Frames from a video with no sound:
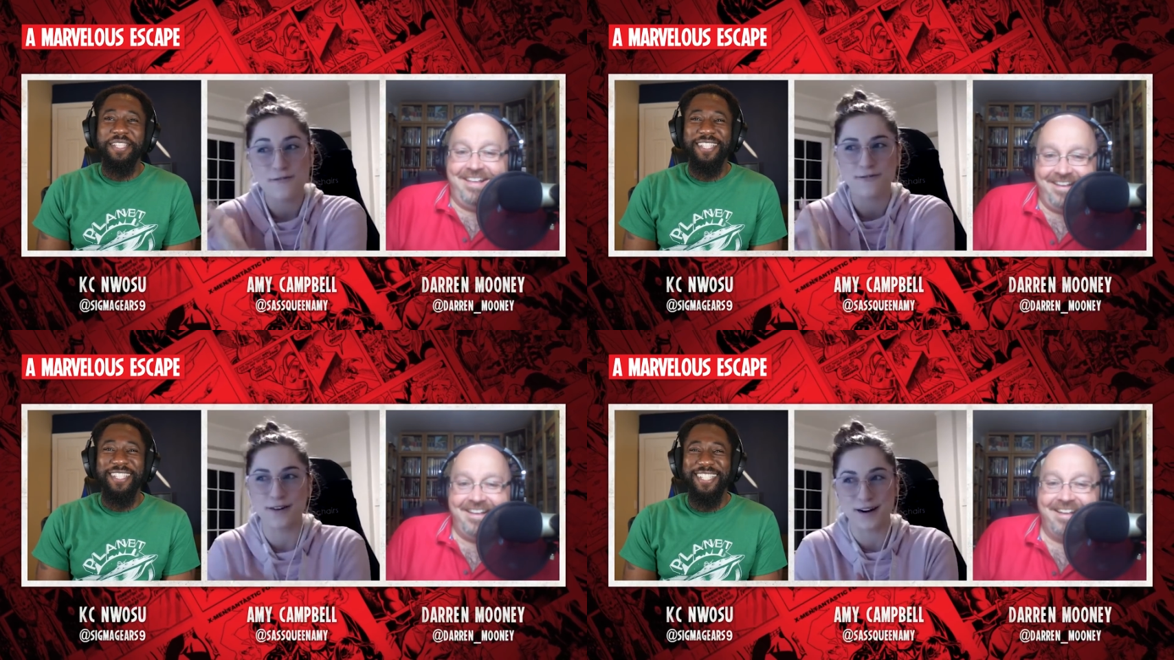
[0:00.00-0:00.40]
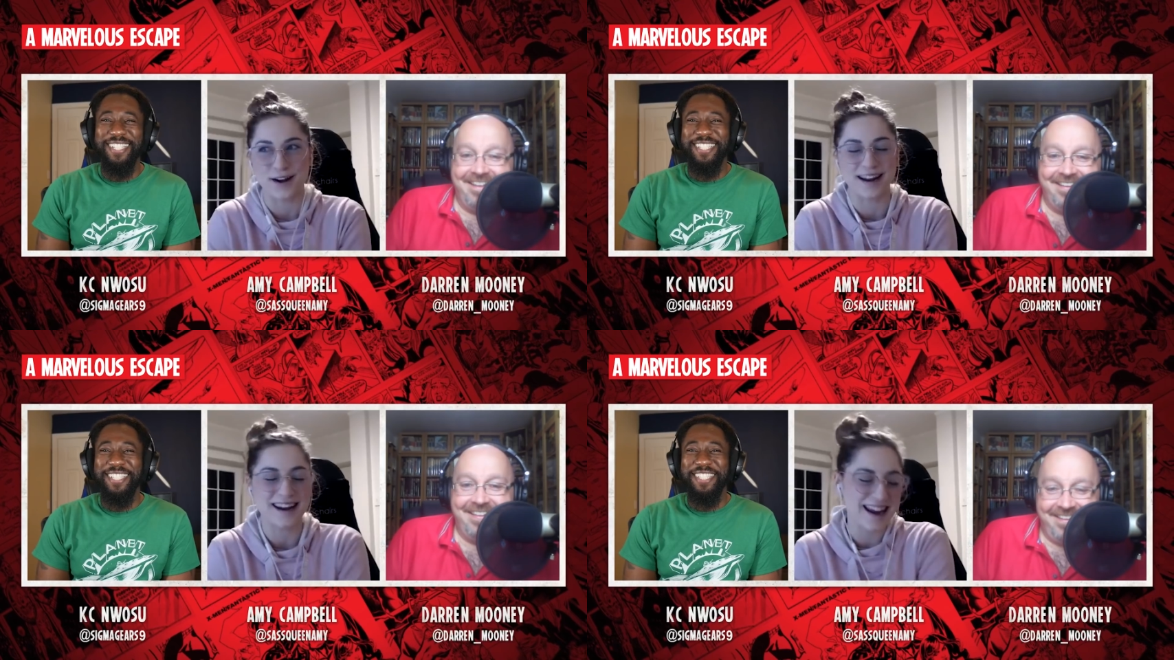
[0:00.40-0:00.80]

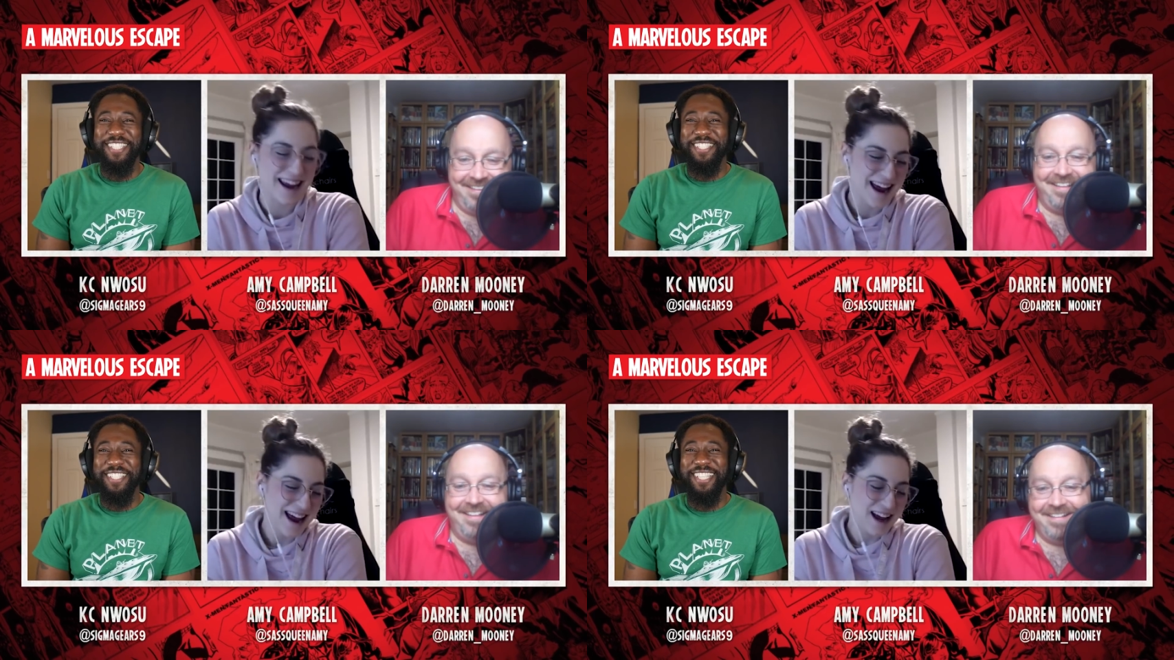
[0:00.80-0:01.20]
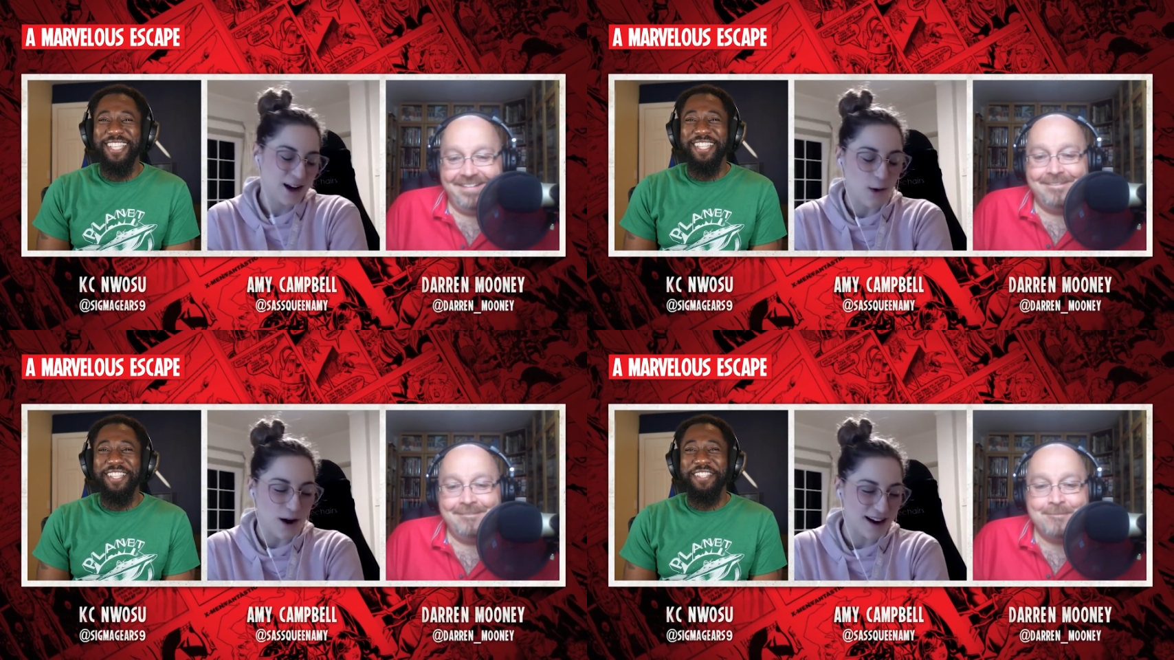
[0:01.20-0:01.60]
Speaker 1: footnote it,
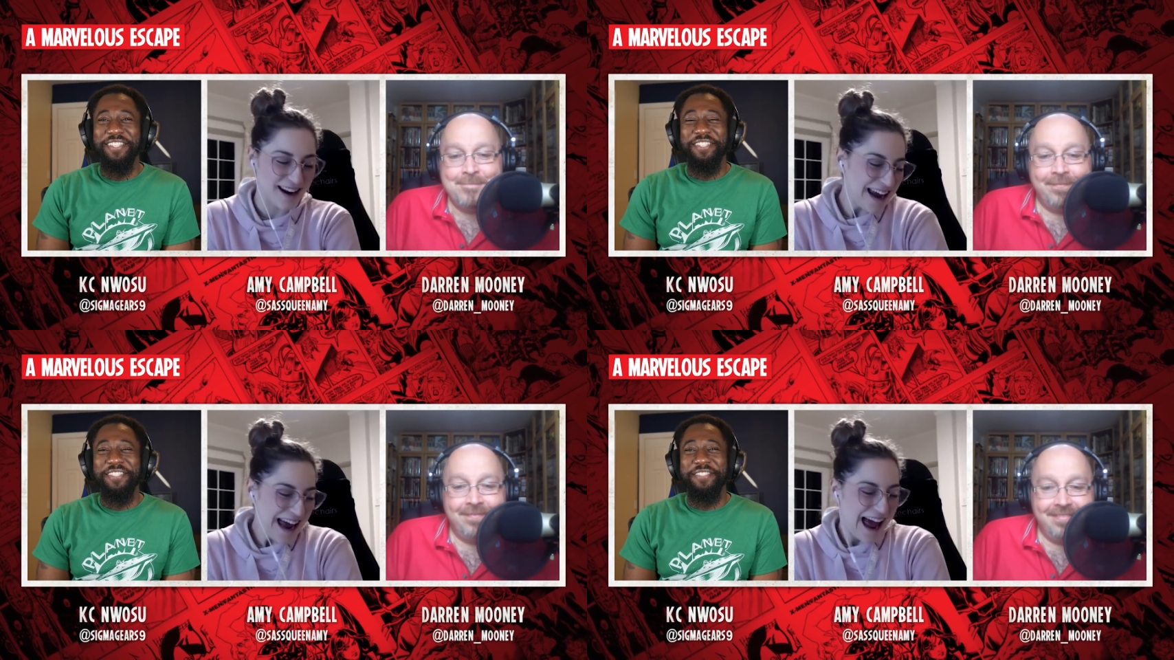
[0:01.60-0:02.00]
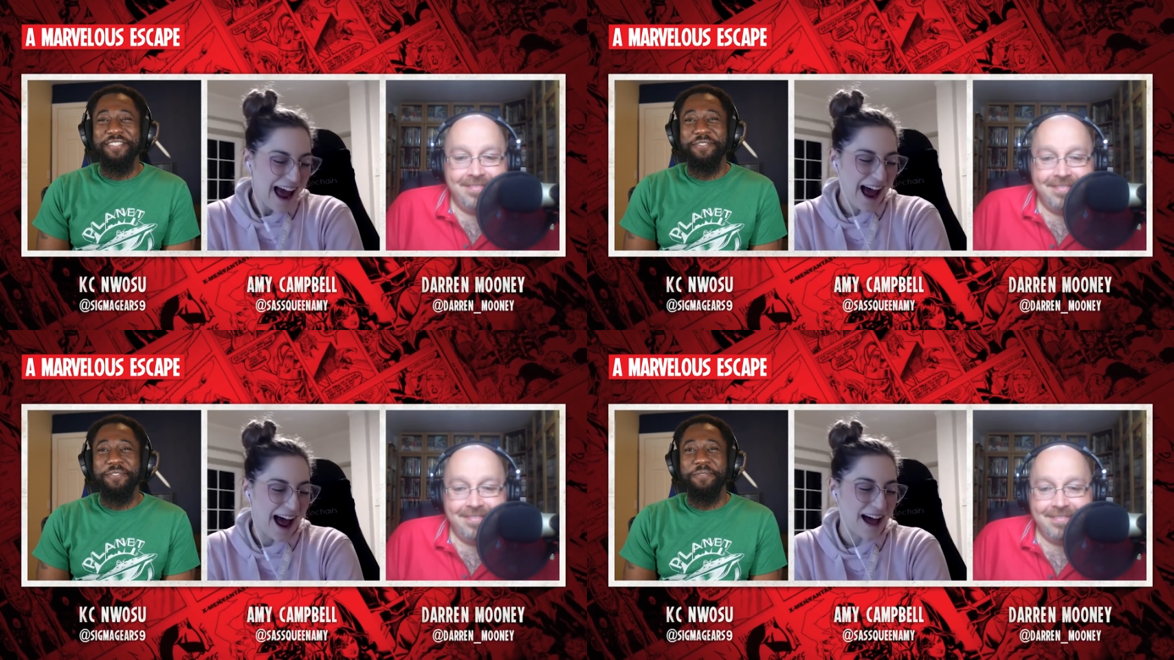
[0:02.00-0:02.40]
quote it,
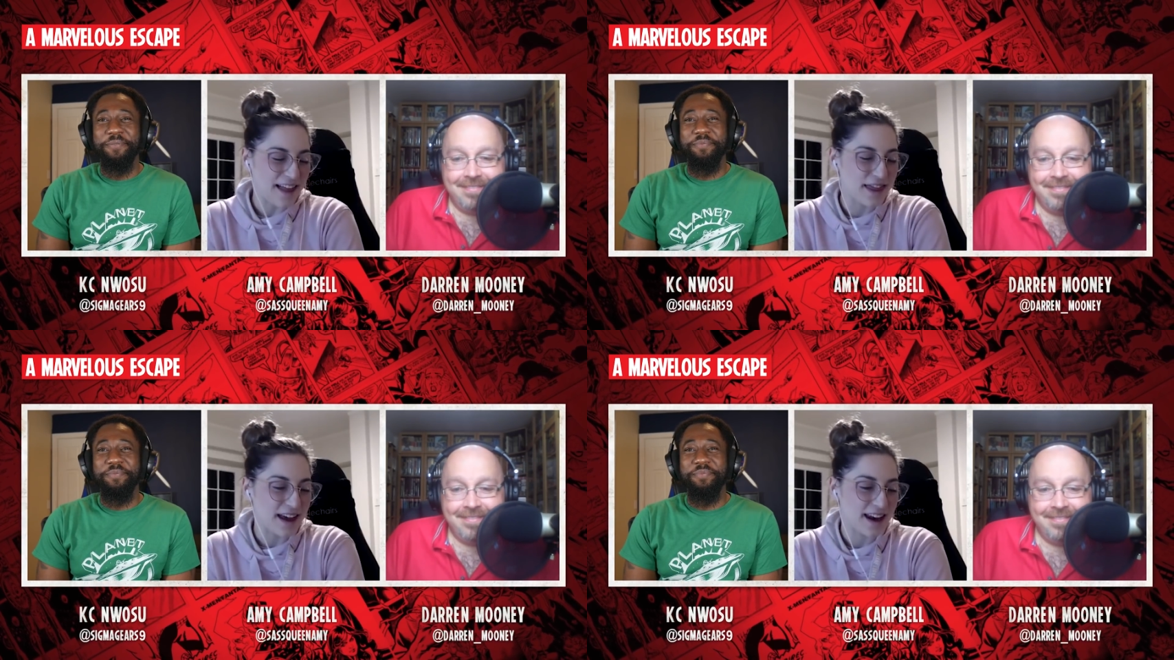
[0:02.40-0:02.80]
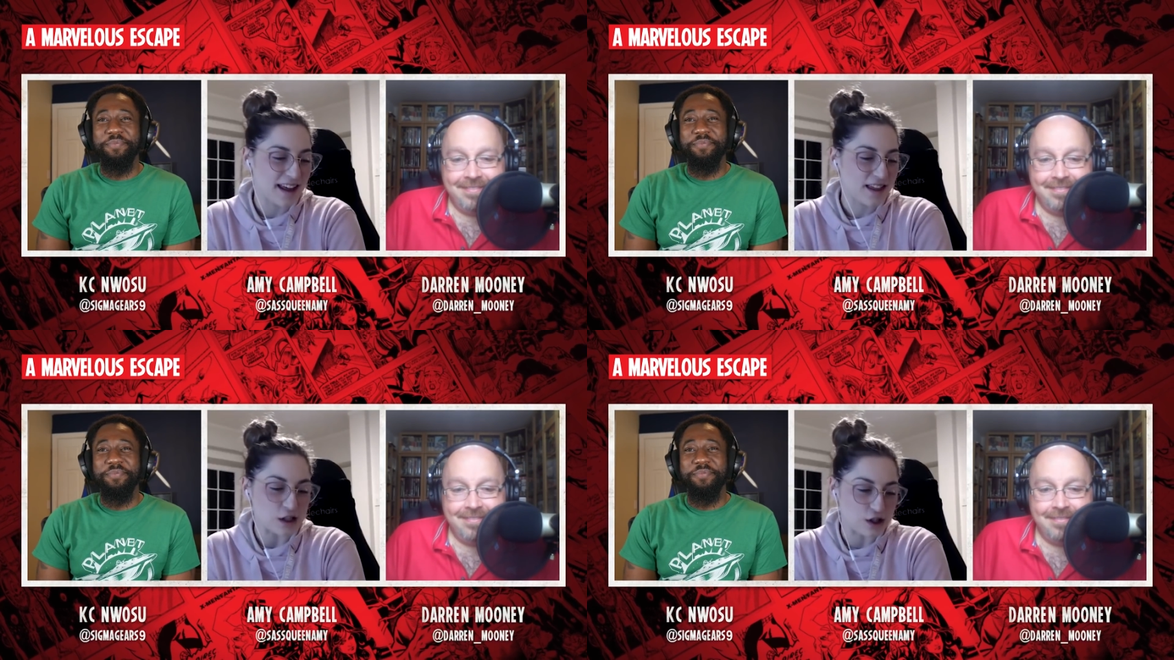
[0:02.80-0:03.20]
uh, that
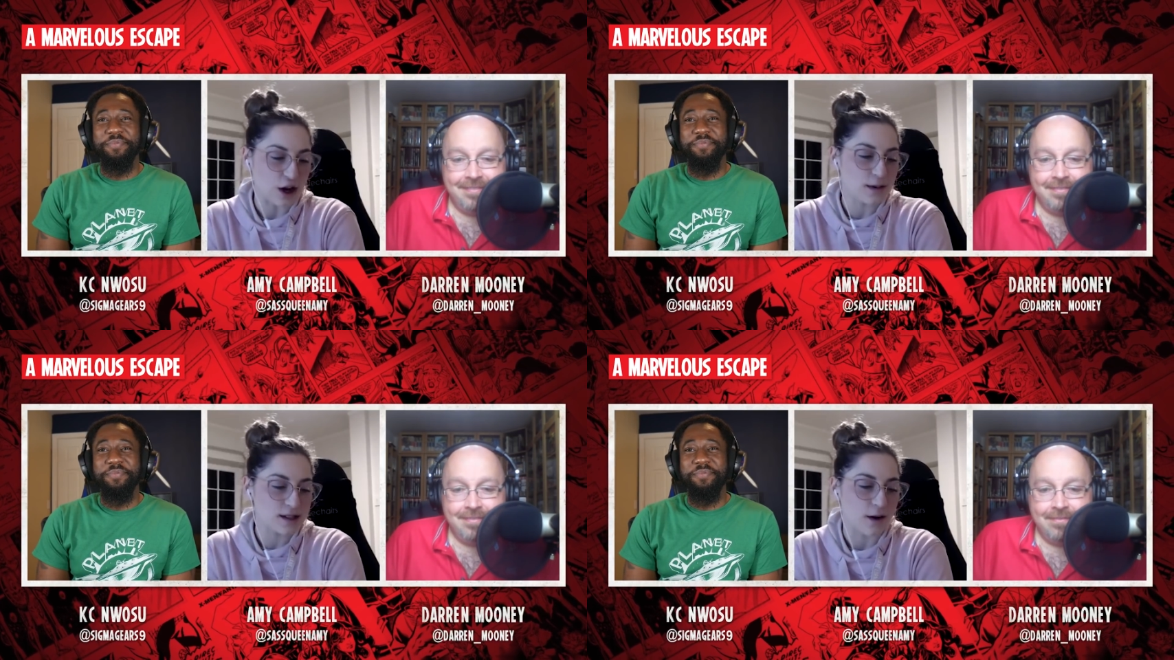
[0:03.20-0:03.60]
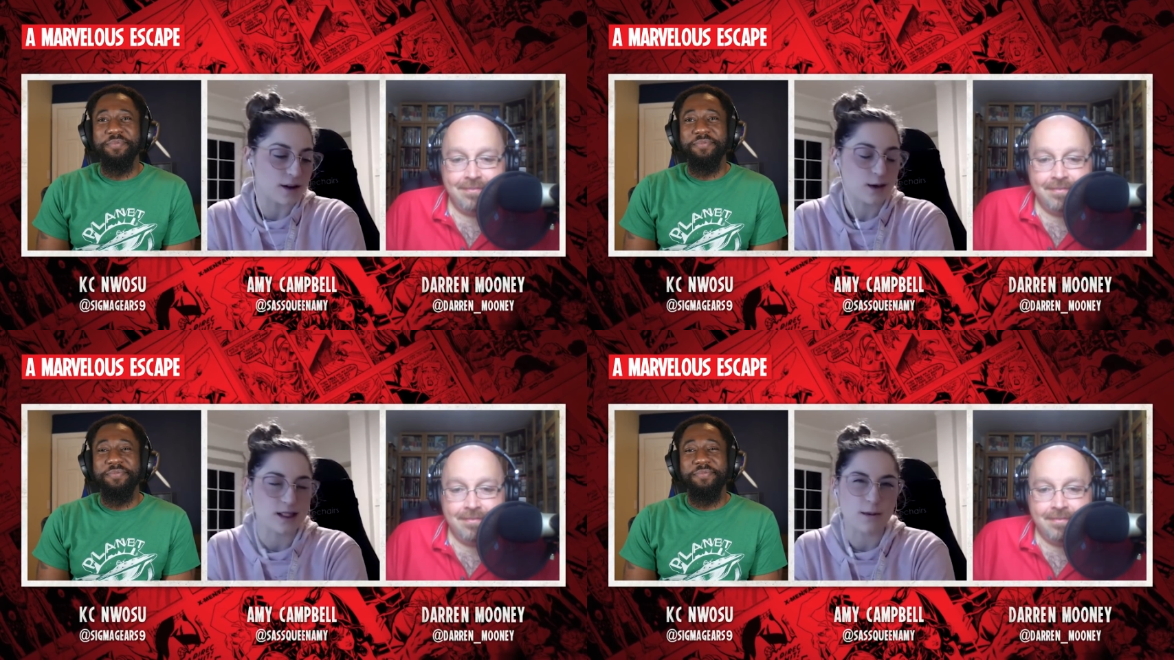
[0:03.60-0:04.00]
the show was going
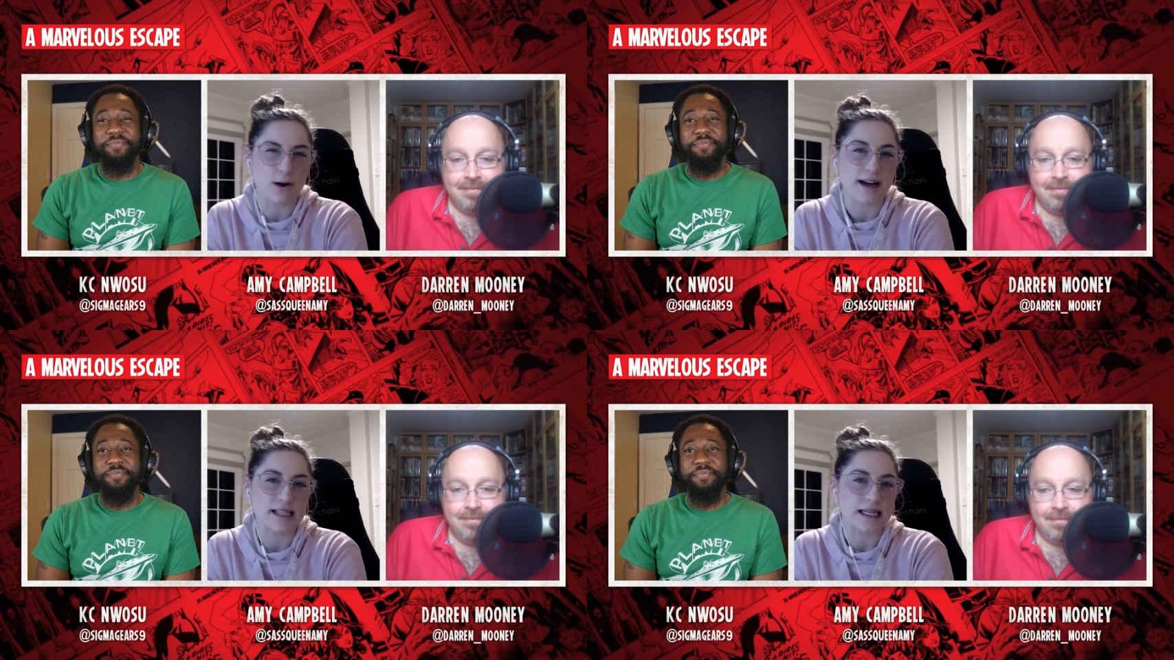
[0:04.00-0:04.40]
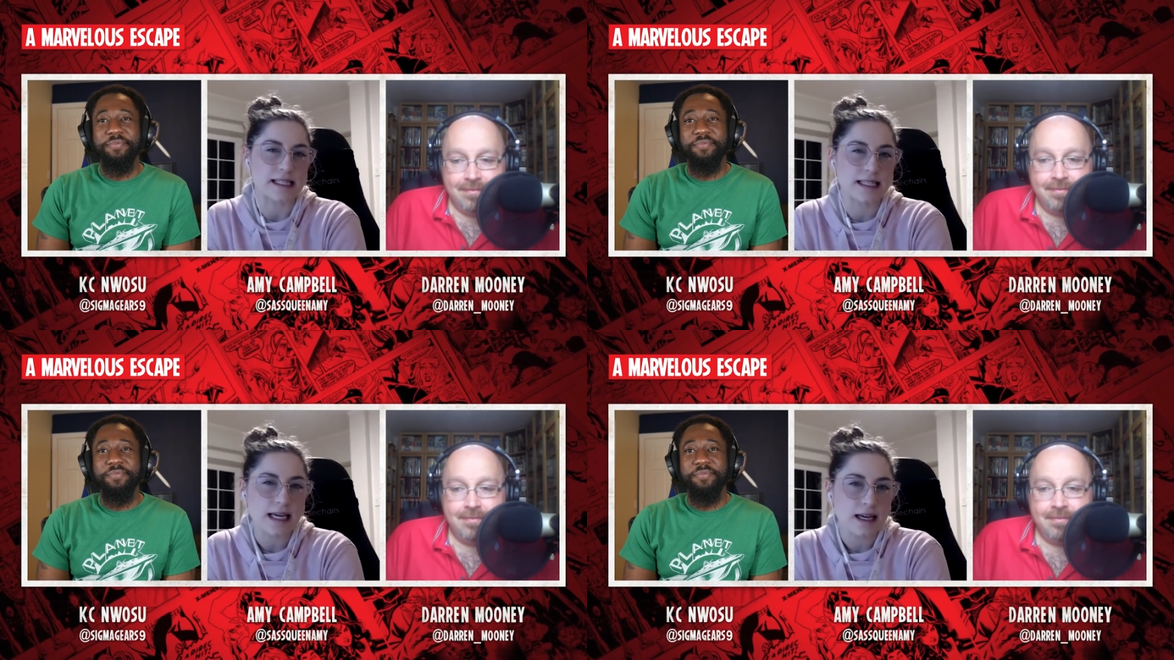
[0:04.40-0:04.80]
to explore
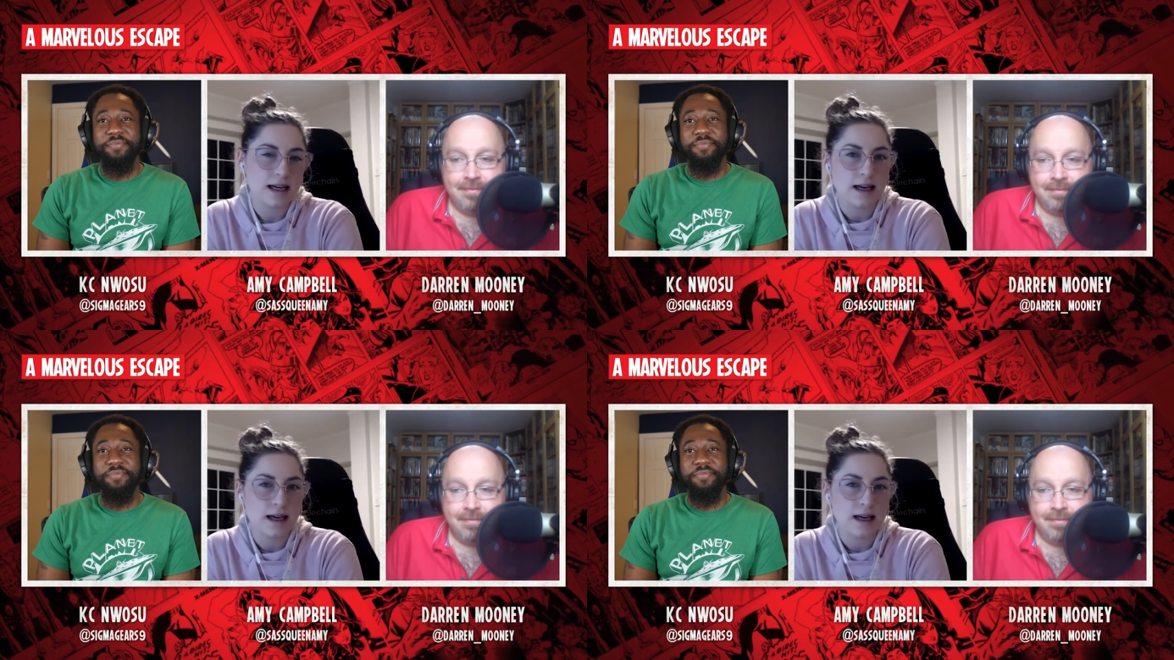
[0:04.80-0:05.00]
identity.